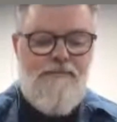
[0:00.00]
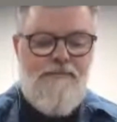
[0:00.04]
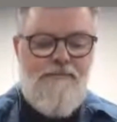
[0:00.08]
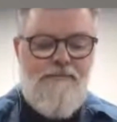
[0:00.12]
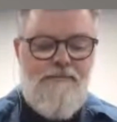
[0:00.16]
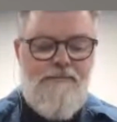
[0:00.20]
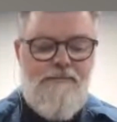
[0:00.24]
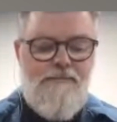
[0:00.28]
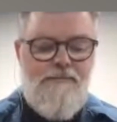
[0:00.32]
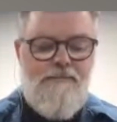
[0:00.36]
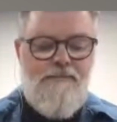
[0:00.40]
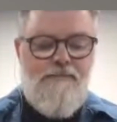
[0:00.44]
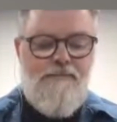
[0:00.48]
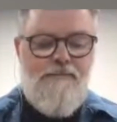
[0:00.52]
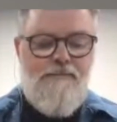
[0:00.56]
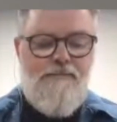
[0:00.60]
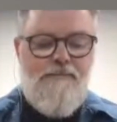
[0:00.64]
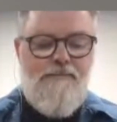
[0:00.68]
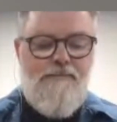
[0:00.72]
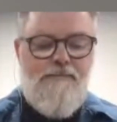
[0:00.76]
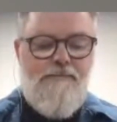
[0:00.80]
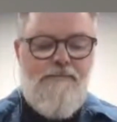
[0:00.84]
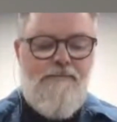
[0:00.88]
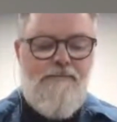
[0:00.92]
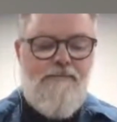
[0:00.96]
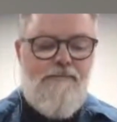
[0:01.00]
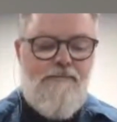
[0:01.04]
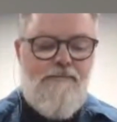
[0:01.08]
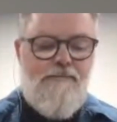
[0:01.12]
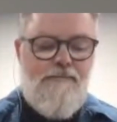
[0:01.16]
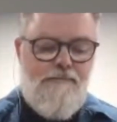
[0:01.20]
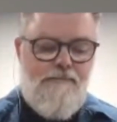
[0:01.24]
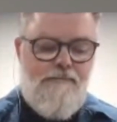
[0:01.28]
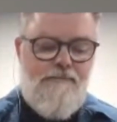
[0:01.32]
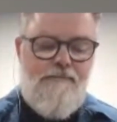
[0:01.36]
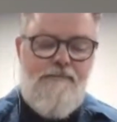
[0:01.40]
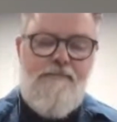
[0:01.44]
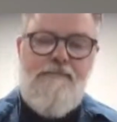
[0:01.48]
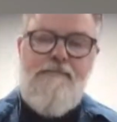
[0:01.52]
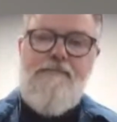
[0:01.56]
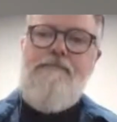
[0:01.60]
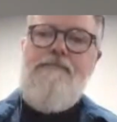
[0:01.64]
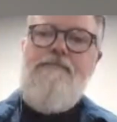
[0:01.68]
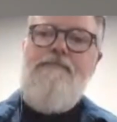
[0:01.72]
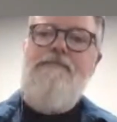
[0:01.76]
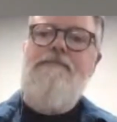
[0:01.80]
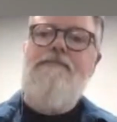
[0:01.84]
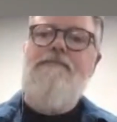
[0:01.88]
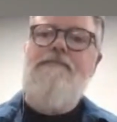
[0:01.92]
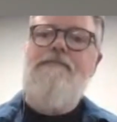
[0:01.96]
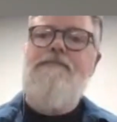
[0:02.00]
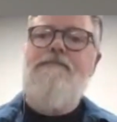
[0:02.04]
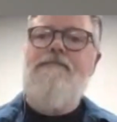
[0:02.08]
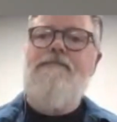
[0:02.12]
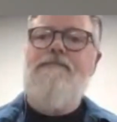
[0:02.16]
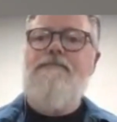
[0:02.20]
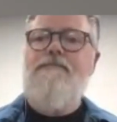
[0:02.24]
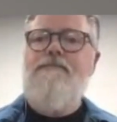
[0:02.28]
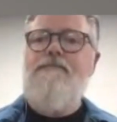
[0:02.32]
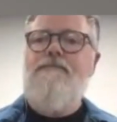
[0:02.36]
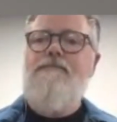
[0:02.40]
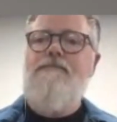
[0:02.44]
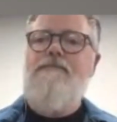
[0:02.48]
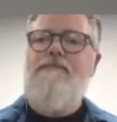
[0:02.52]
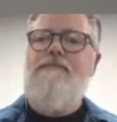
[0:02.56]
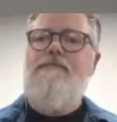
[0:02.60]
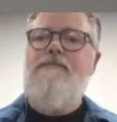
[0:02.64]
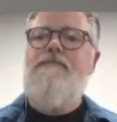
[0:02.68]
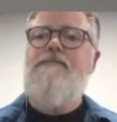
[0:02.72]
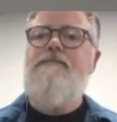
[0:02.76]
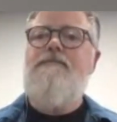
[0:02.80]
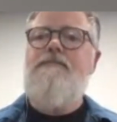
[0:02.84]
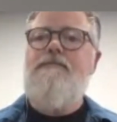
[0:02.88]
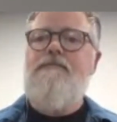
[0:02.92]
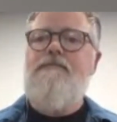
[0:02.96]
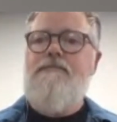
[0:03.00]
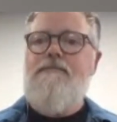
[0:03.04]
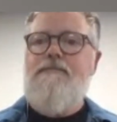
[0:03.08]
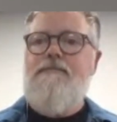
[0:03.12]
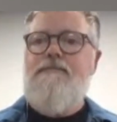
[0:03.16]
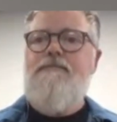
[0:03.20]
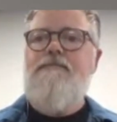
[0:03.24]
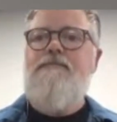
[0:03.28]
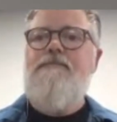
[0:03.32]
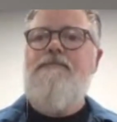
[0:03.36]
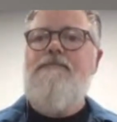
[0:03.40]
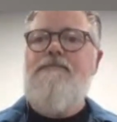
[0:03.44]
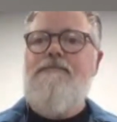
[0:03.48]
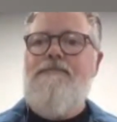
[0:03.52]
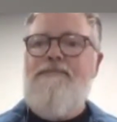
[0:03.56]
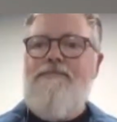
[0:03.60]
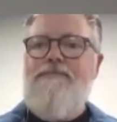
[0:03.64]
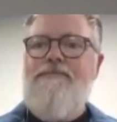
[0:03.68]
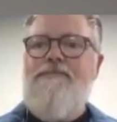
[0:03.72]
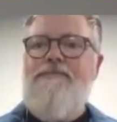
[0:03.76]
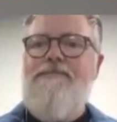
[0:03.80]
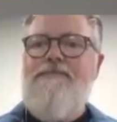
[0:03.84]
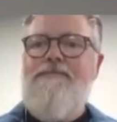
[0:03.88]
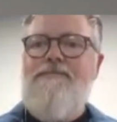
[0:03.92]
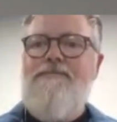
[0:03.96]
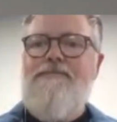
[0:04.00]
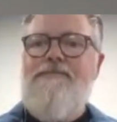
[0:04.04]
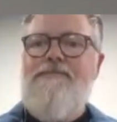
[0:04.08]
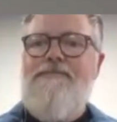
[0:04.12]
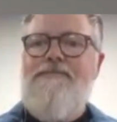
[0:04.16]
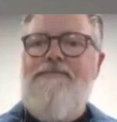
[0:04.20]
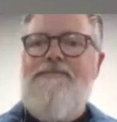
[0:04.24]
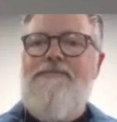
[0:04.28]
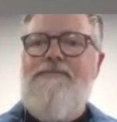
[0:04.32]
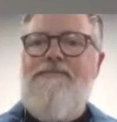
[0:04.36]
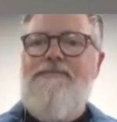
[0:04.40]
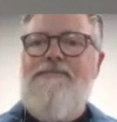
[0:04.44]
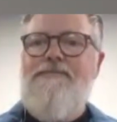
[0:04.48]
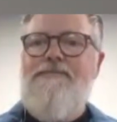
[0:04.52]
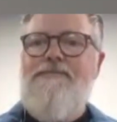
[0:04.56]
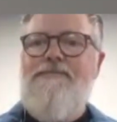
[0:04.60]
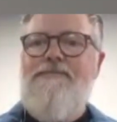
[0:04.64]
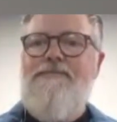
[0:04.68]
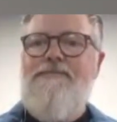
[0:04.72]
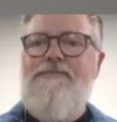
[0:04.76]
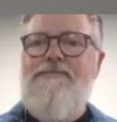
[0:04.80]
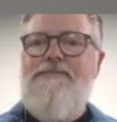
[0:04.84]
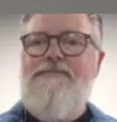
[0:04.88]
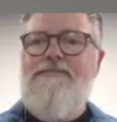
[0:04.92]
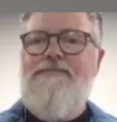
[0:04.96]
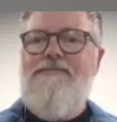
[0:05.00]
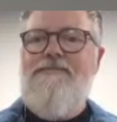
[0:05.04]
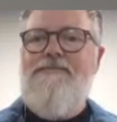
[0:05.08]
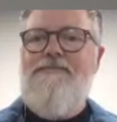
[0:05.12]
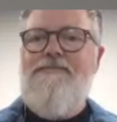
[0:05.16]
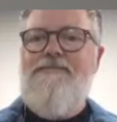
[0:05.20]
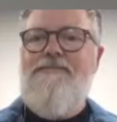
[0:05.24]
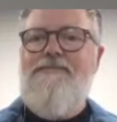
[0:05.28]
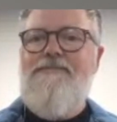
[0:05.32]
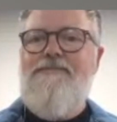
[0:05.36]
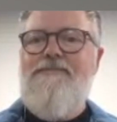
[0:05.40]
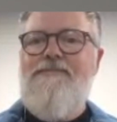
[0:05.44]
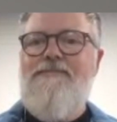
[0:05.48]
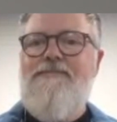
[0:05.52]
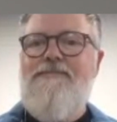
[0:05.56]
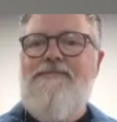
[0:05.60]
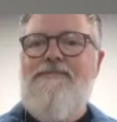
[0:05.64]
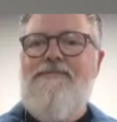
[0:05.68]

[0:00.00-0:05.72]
This person isn't speaking.